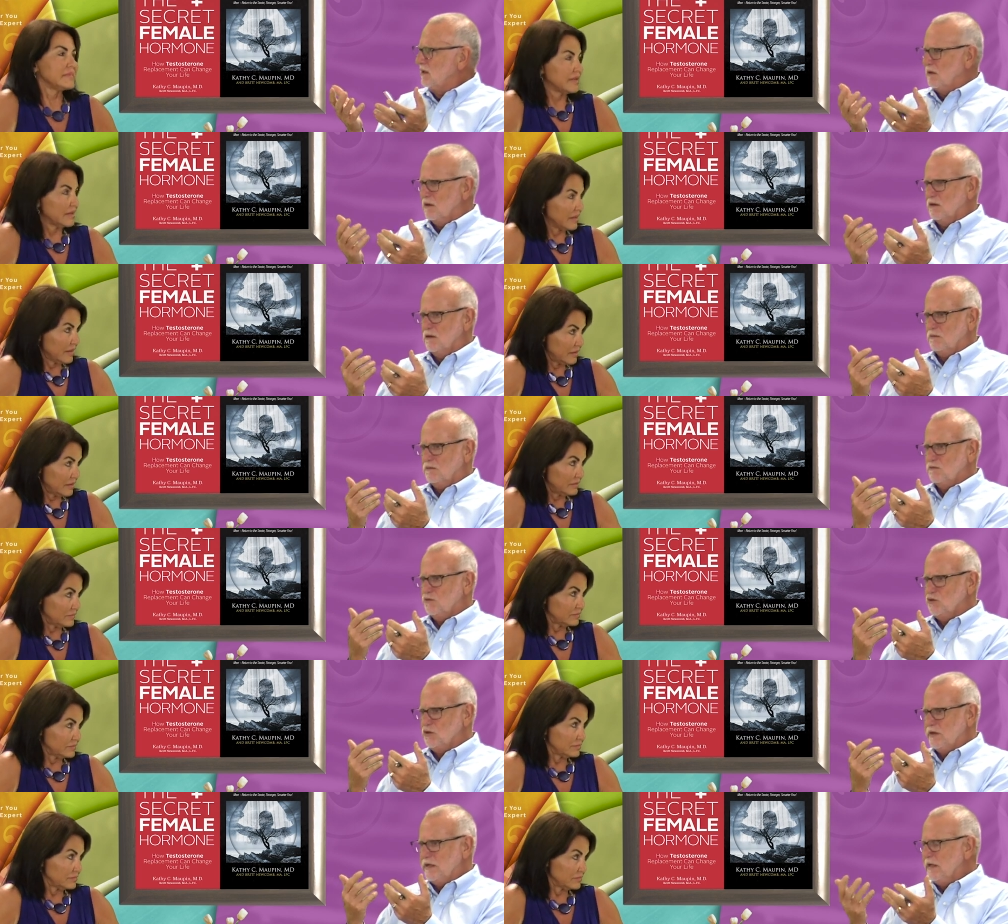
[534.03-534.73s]

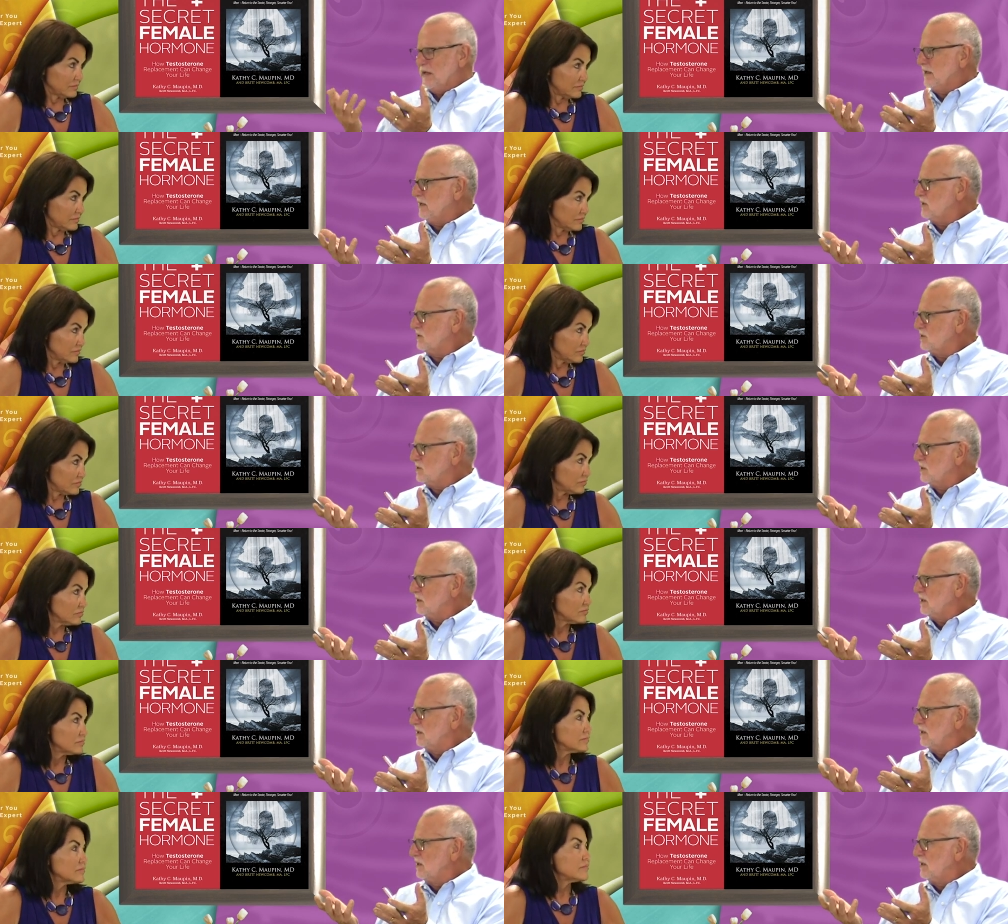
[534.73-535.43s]
Speaker 1: her
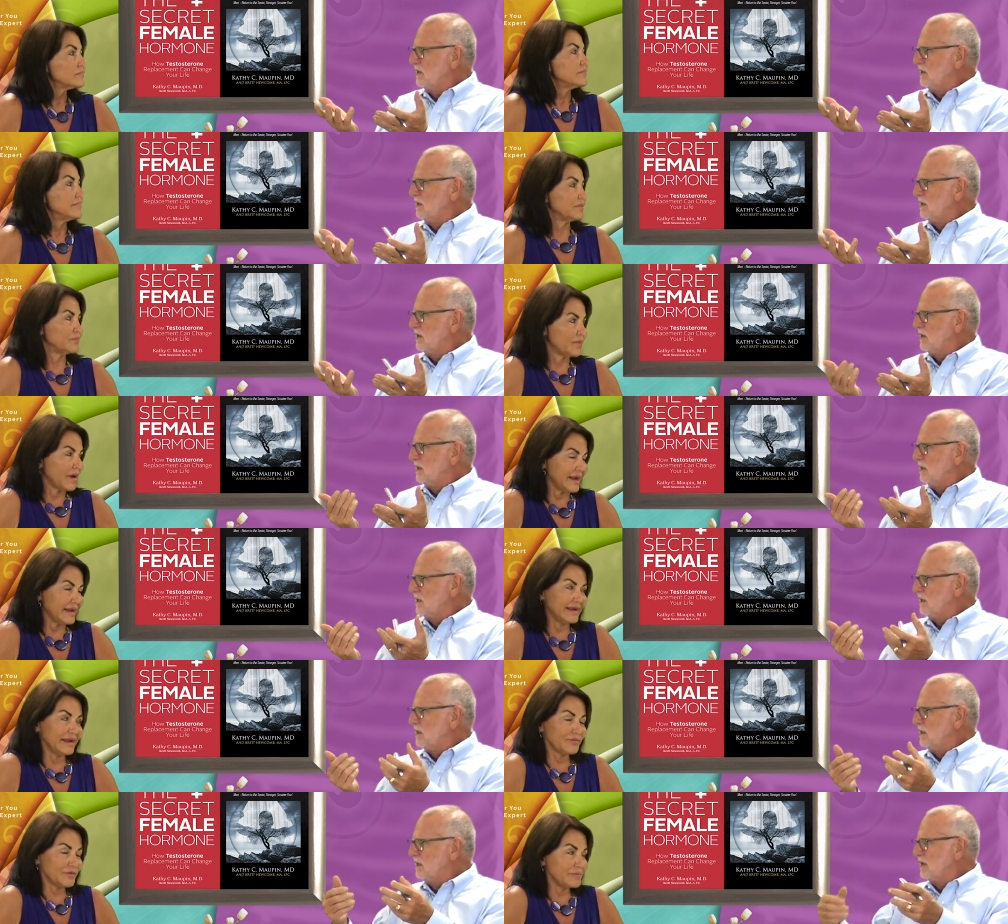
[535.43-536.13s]
genetics.
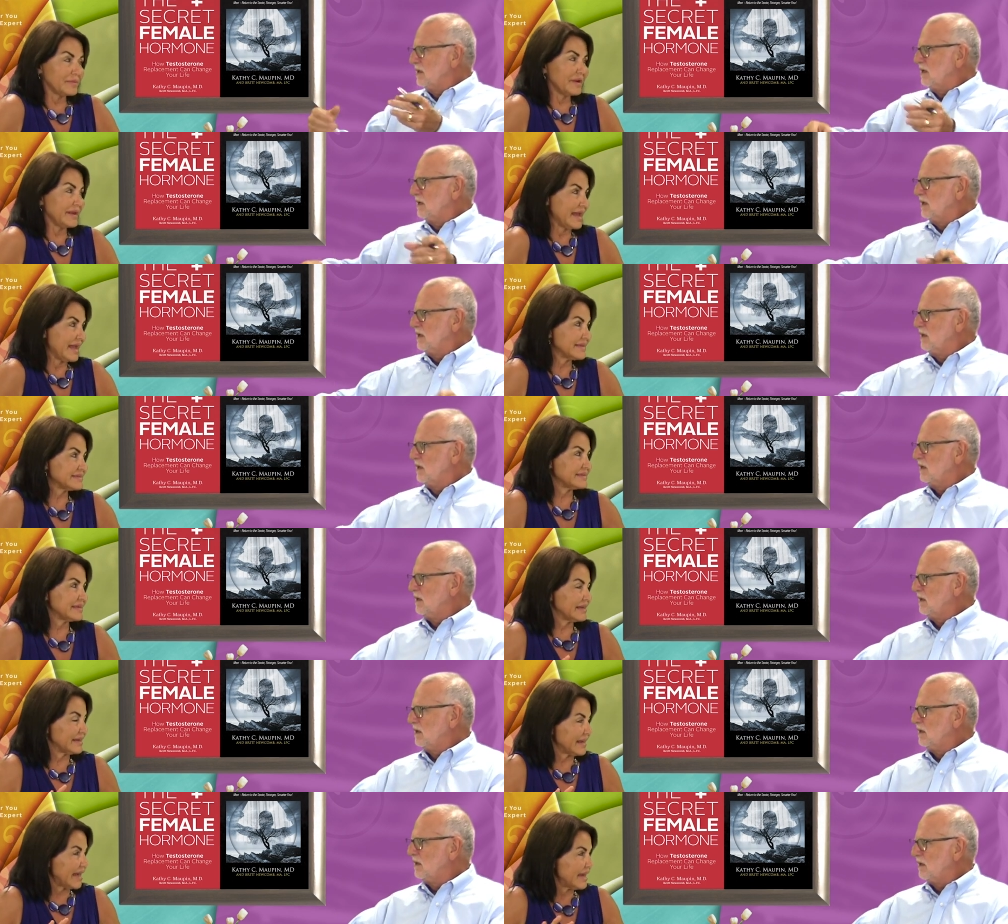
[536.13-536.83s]
Speaker 2: Right. Everybody
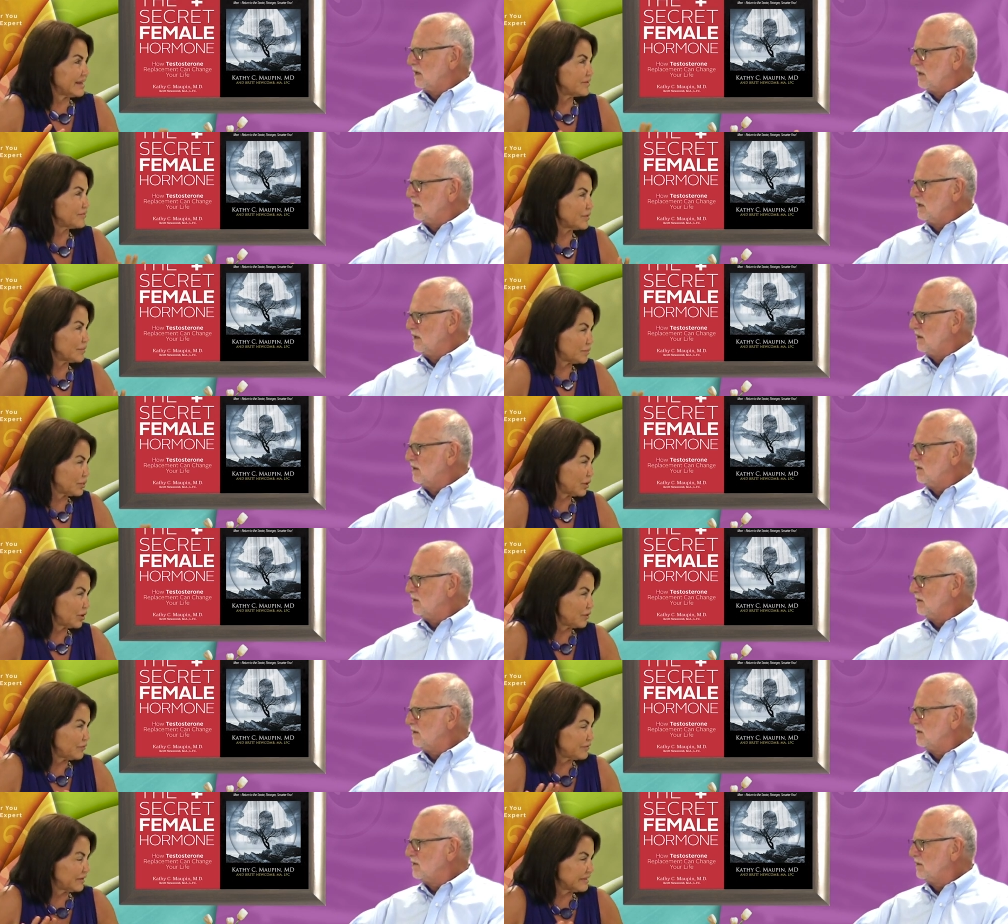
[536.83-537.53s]
has a kind of a
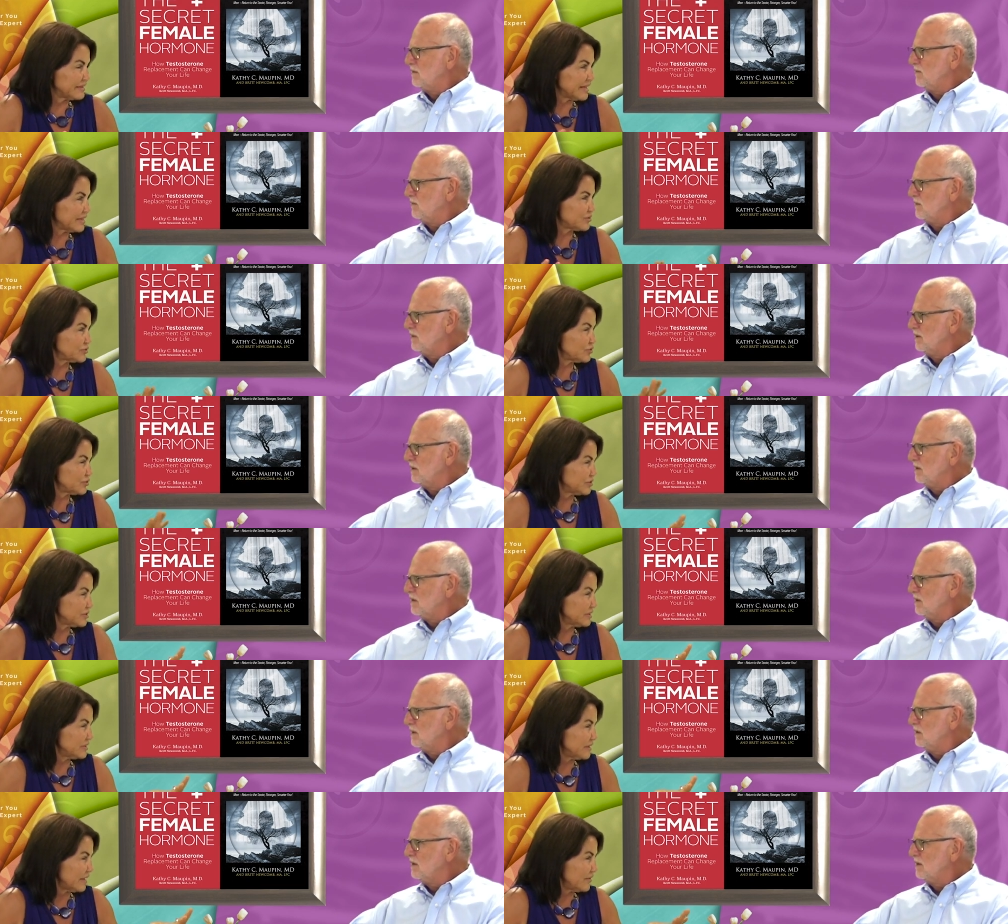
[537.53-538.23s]
perfect
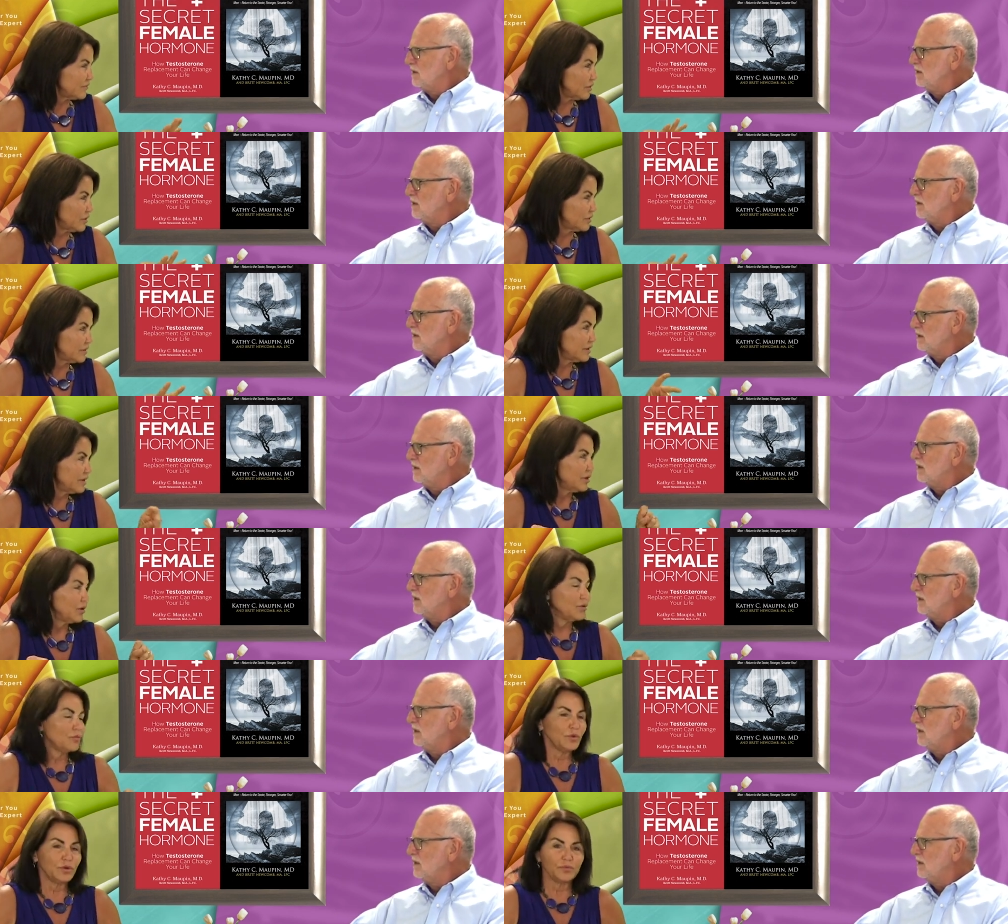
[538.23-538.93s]
estrogen level.
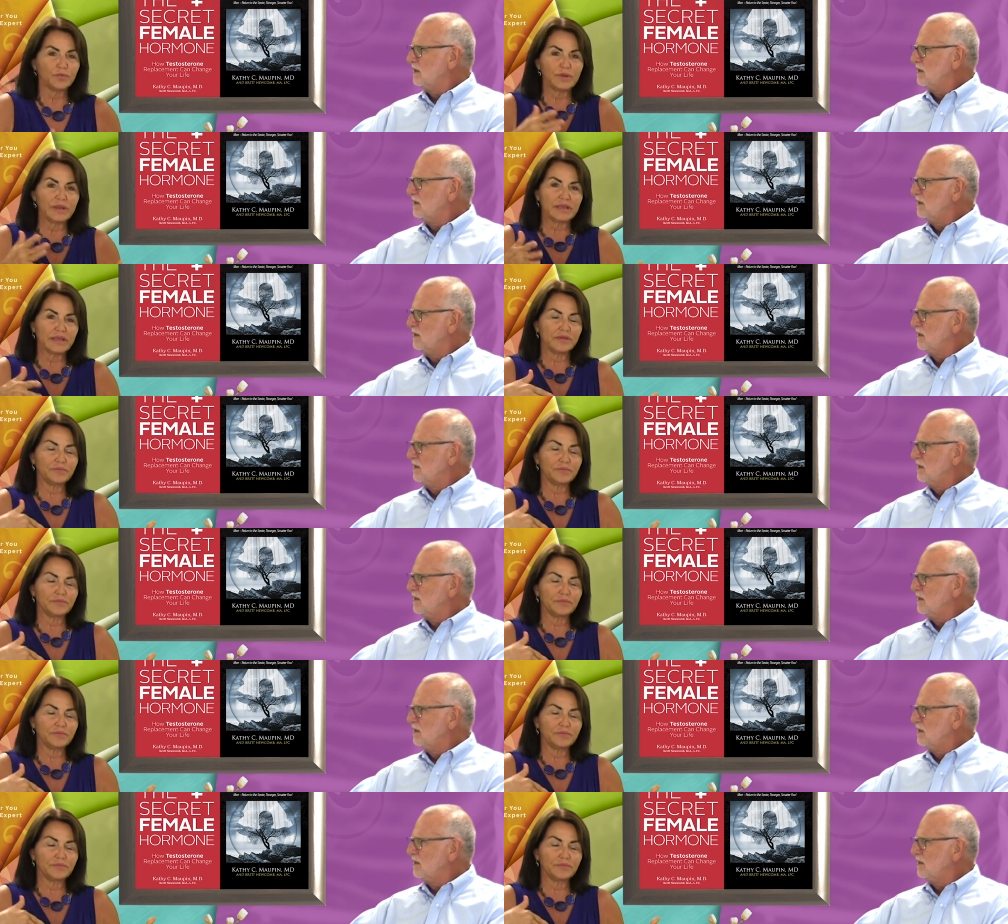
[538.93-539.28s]
Uh-huh. When we